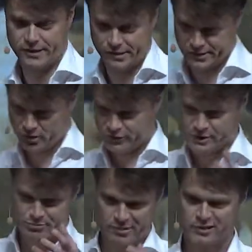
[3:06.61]
on all
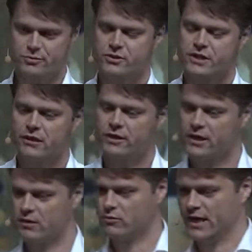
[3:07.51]
these buzzwords out
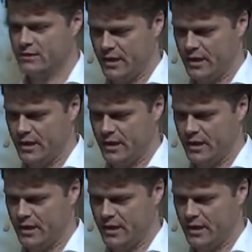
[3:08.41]
here and, and,